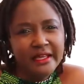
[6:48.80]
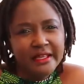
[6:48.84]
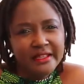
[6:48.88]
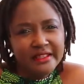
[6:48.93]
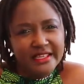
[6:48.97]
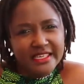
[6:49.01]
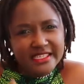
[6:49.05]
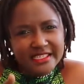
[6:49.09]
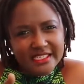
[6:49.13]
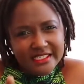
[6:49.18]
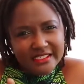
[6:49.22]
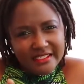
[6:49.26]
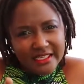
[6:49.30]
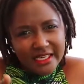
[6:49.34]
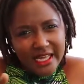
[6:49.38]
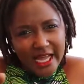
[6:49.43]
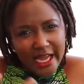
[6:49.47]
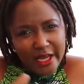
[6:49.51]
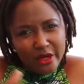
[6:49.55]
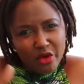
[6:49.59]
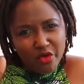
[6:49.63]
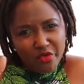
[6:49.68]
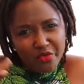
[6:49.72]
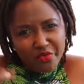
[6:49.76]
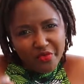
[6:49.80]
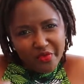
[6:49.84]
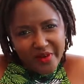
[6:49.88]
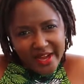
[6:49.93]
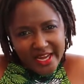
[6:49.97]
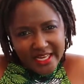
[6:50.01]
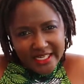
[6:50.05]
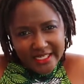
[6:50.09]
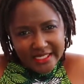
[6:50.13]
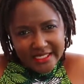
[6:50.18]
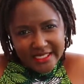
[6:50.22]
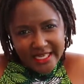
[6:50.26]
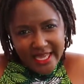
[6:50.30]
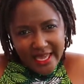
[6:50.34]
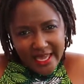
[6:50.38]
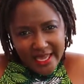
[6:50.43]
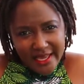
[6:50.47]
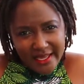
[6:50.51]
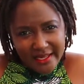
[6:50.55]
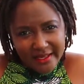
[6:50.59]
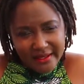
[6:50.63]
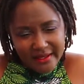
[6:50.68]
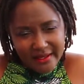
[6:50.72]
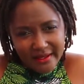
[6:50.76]
This is the kind of friend,
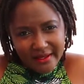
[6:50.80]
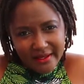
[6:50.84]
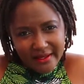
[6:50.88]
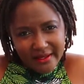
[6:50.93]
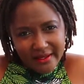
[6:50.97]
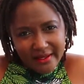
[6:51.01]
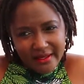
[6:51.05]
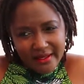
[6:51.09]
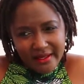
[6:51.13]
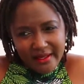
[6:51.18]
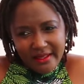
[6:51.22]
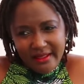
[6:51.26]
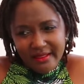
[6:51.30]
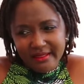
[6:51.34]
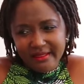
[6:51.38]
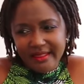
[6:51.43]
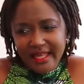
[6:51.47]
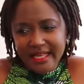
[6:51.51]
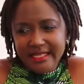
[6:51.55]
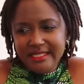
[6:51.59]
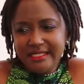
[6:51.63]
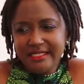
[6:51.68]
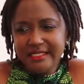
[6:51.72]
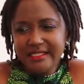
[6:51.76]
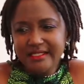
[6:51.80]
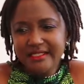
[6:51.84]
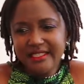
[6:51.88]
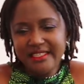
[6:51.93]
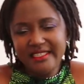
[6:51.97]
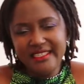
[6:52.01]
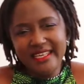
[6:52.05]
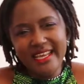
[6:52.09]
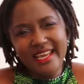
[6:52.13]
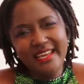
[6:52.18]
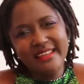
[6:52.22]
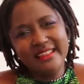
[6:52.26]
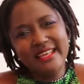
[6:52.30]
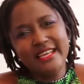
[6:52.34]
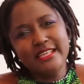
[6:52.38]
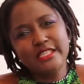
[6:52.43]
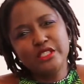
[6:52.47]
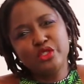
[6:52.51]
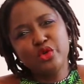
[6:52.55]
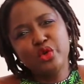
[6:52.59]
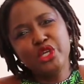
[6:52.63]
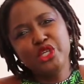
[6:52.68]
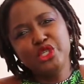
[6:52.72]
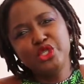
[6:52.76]
that the day there is
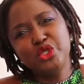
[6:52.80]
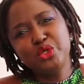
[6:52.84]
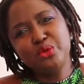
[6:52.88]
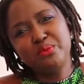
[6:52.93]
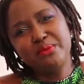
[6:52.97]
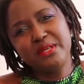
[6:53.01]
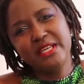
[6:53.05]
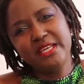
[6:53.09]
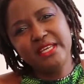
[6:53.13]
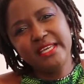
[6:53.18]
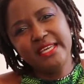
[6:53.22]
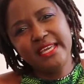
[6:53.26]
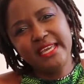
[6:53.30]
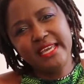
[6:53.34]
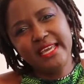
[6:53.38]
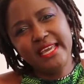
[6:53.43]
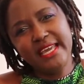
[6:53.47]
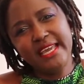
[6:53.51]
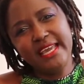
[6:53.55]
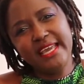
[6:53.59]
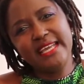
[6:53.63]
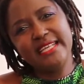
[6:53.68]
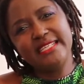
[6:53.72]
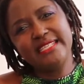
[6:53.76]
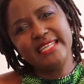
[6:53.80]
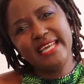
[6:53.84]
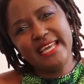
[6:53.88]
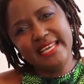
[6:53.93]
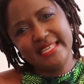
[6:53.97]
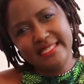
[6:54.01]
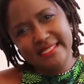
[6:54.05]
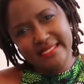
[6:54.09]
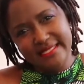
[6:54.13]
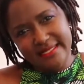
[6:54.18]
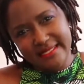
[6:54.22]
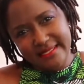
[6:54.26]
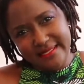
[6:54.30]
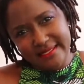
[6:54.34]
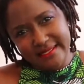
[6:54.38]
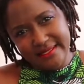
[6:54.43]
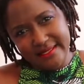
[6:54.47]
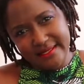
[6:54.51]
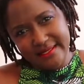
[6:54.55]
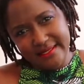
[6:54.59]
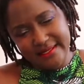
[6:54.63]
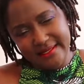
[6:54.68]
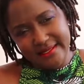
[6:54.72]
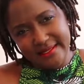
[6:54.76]
going to be a test
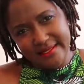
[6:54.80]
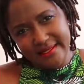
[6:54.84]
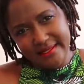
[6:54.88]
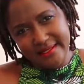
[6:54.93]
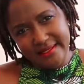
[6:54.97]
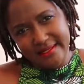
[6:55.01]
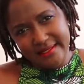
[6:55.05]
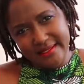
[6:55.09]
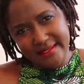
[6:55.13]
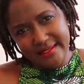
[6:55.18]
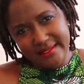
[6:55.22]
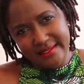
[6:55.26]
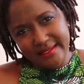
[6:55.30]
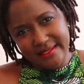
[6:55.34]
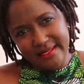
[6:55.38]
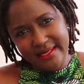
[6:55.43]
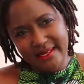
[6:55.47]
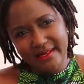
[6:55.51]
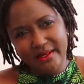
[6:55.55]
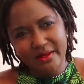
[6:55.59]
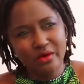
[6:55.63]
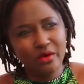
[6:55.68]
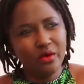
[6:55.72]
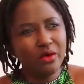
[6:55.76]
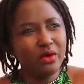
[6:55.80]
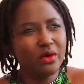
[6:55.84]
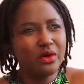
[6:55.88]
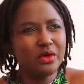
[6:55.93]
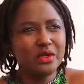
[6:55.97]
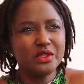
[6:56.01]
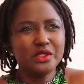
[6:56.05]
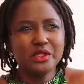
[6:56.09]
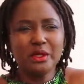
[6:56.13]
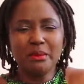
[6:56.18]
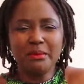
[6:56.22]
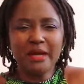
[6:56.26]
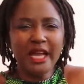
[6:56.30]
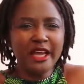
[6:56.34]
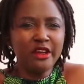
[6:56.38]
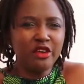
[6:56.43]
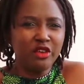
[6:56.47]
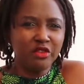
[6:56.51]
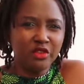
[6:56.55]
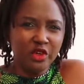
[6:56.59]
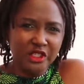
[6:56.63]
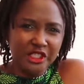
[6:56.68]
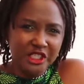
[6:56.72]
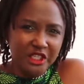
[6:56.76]
or some kind
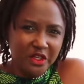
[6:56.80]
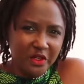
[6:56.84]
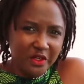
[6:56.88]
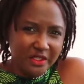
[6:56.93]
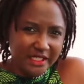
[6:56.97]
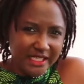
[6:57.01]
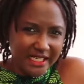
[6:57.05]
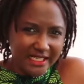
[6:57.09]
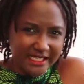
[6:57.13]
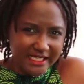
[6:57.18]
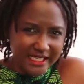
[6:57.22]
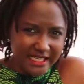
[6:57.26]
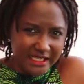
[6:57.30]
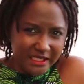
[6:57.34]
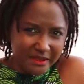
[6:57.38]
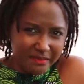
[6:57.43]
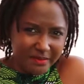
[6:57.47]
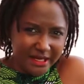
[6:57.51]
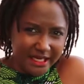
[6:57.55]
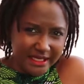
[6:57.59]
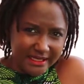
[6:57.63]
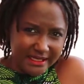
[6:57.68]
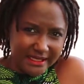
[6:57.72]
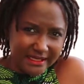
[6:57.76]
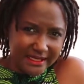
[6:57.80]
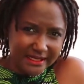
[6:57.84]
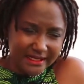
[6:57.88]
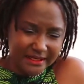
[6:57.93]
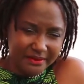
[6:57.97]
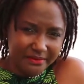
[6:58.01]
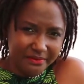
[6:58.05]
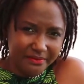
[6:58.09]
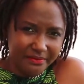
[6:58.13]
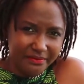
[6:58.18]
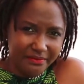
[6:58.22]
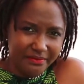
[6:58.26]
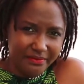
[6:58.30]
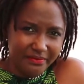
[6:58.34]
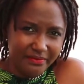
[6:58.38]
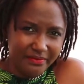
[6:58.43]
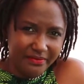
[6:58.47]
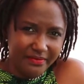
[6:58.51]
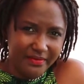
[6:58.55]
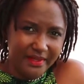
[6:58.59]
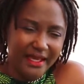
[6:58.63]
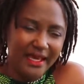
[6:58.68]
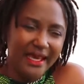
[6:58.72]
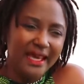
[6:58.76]
of continuous assessment,
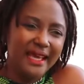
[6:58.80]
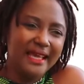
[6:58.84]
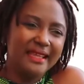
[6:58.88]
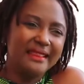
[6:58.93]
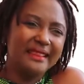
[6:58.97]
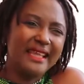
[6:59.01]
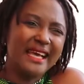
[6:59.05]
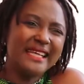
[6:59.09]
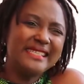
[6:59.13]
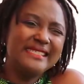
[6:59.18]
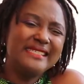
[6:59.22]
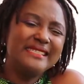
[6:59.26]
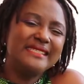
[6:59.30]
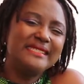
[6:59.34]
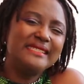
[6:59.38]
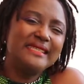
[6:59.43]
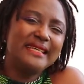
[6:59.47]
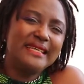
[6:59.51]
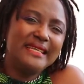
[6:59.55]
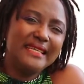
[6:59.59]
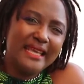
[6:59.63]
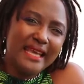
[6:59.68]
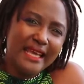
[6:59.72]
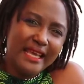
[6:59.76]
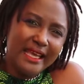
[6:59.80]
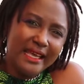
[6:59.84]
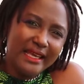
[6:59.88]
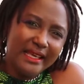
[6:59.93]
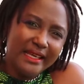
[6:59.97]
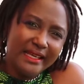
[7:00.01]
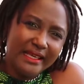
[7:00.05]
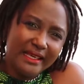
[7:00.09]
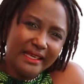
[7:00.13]
that is the day